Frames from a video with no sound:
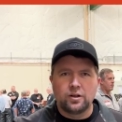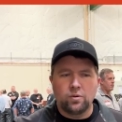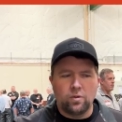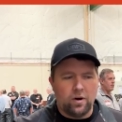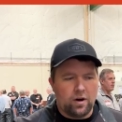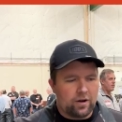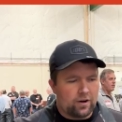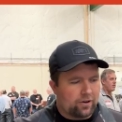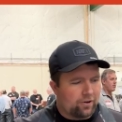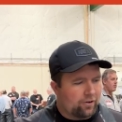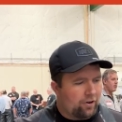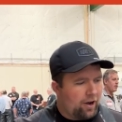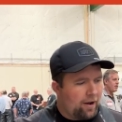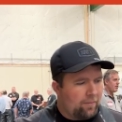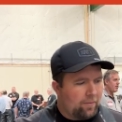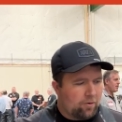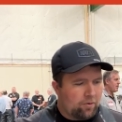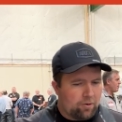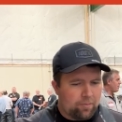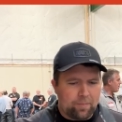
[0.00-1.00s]
water
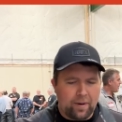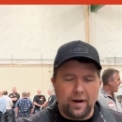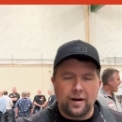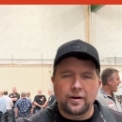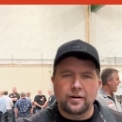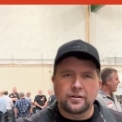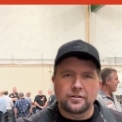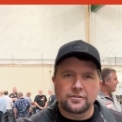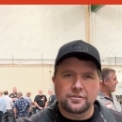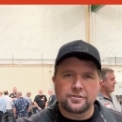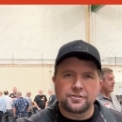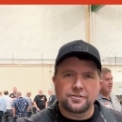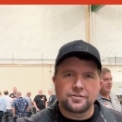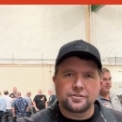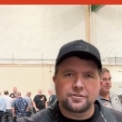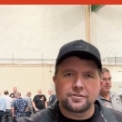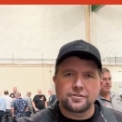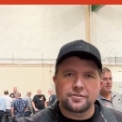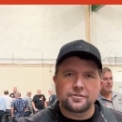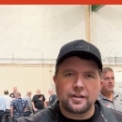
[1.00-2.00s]
grommet
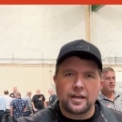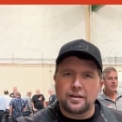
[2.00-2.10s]
repairs,